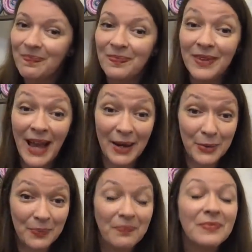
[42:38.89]
Now,
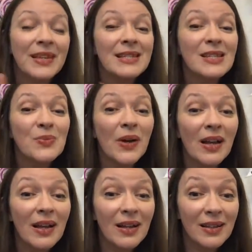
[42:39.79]
this is
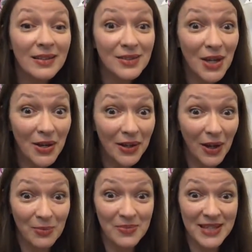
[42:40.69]
where Dirk
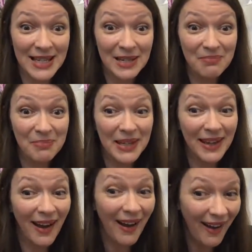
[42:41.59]
comes in,
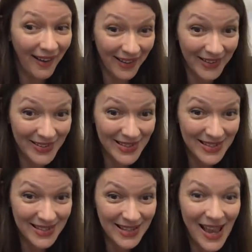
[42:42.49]

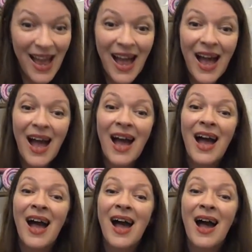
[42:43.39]
because
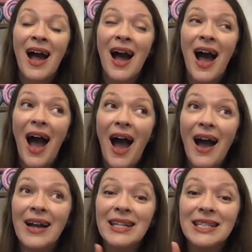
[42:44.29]

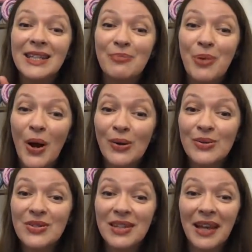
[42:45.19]
I did a
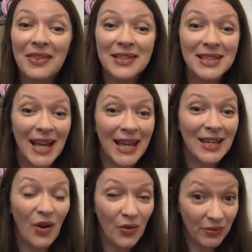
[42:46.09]
post the other day
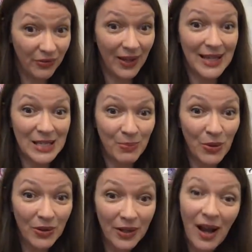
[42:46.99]
on
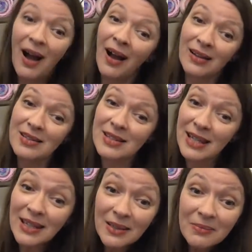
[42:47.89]
Facebook asking